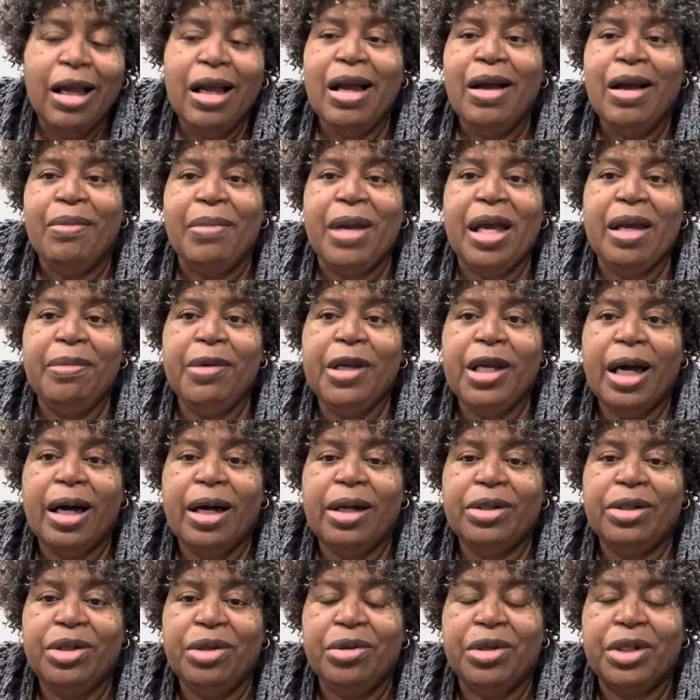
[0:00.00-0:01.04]
maybe I'll
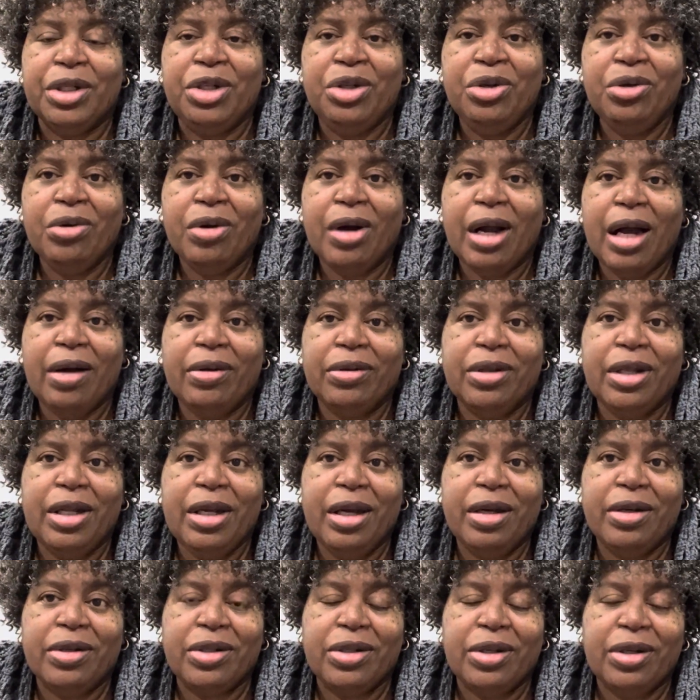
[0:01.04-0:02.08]
do a tour out
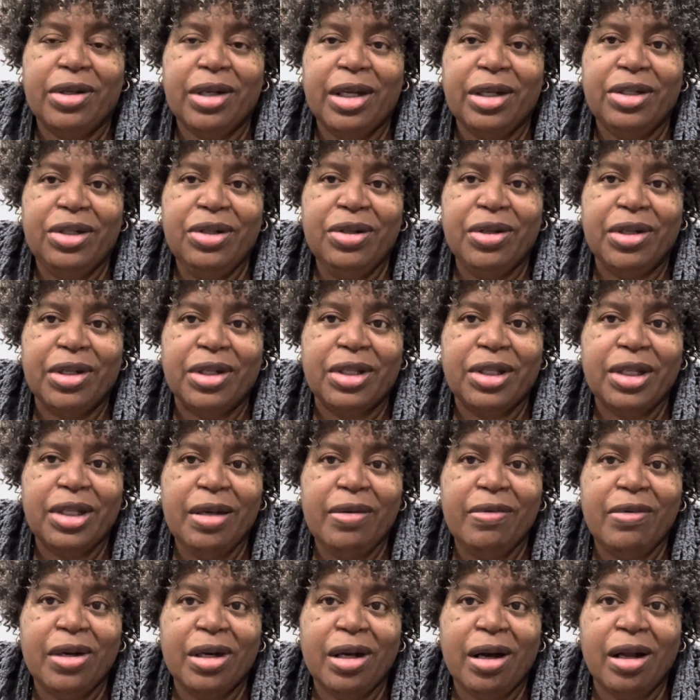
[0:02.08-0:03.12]
there so that you can see
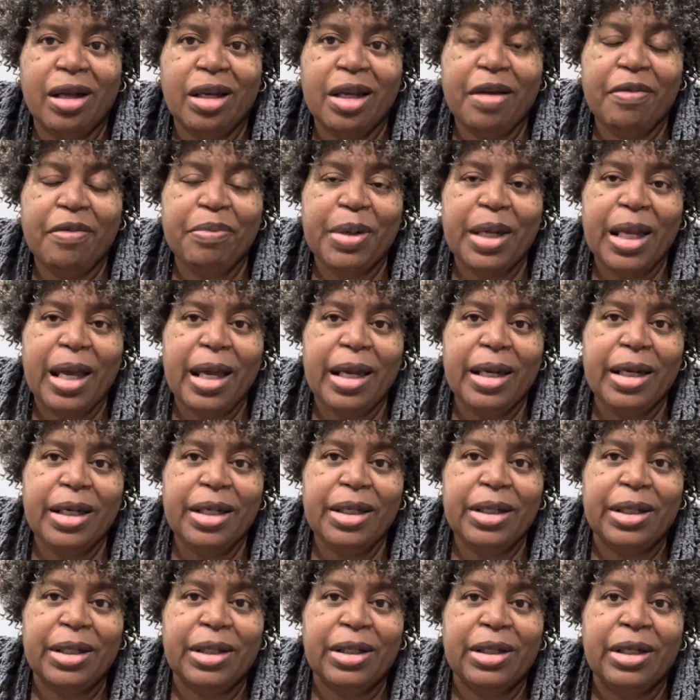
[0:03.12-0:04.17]
what all I've
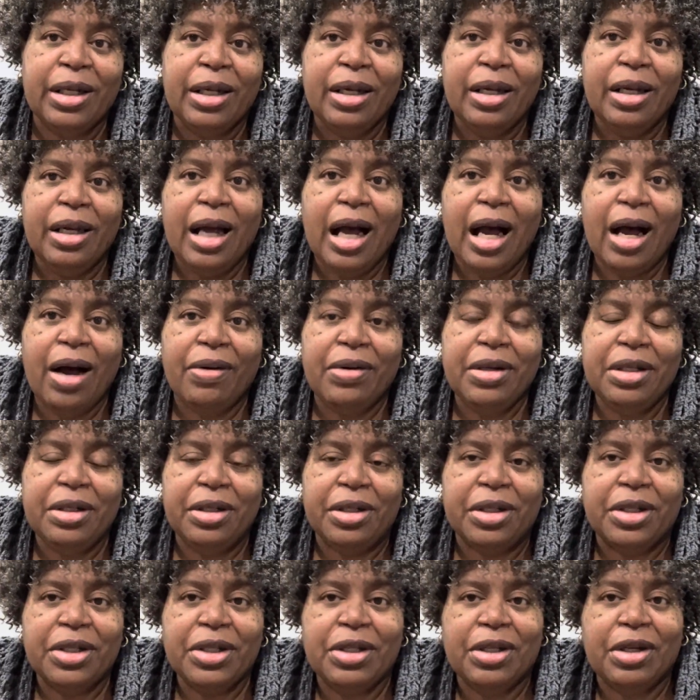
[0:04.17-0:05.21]
planted and how it
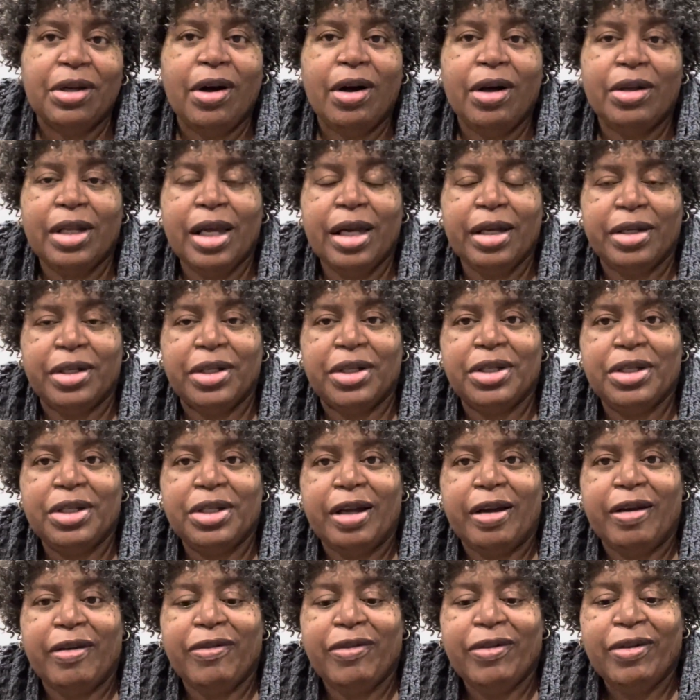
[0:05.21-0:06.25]
looks and all that good
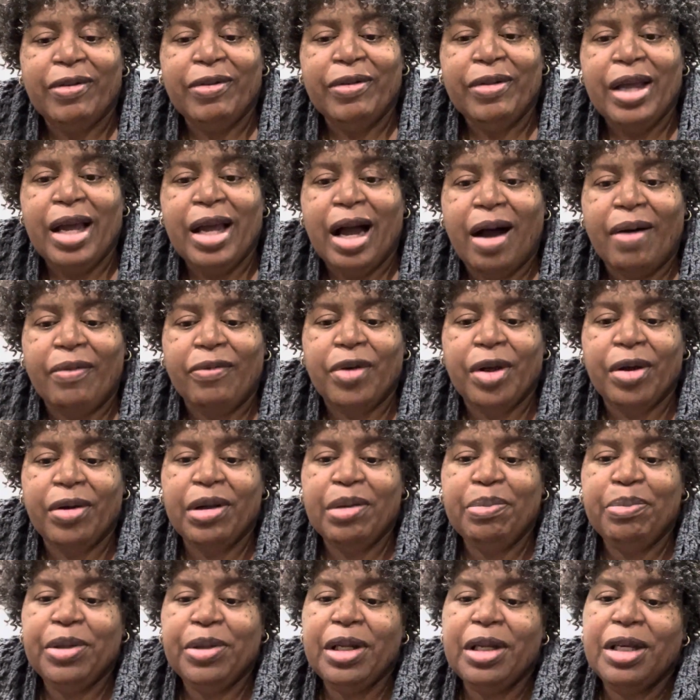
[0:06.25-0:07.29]
stuff. I'm very
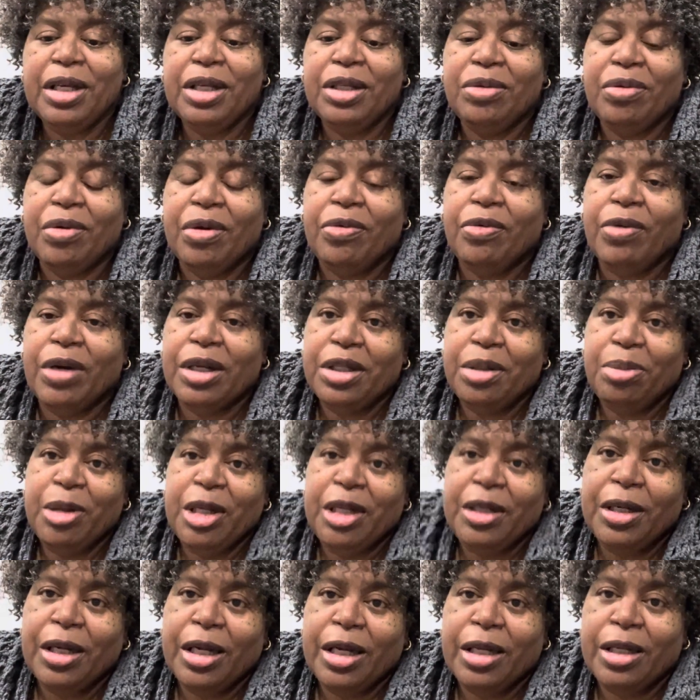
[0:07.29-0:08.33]
pleased with what's been
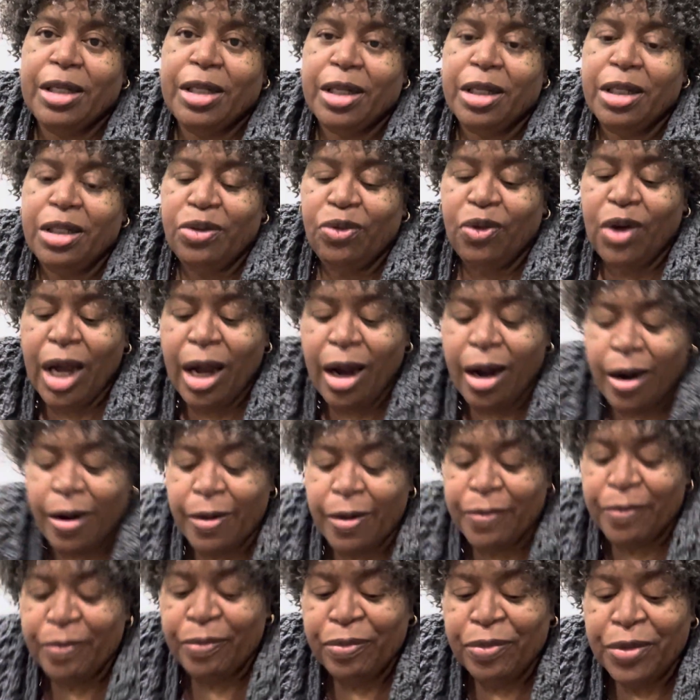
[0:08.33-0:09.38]
done thus far.
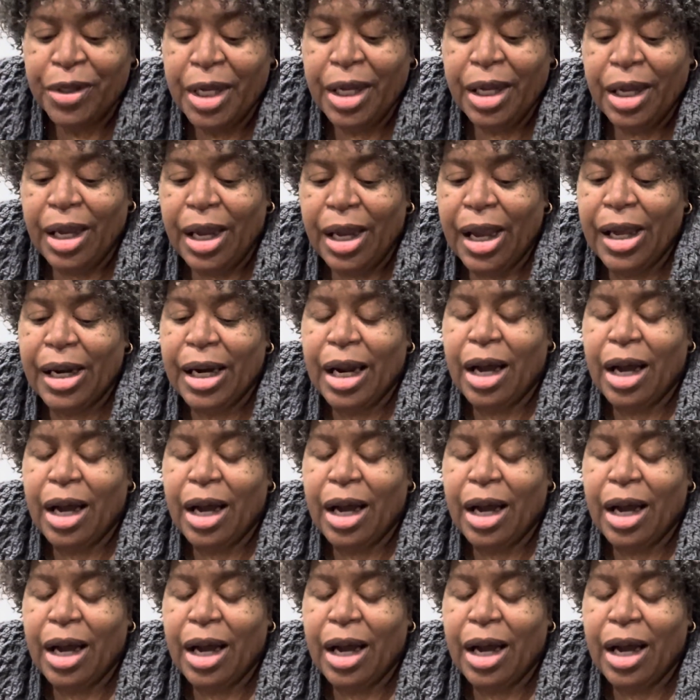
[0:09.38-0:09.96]
And I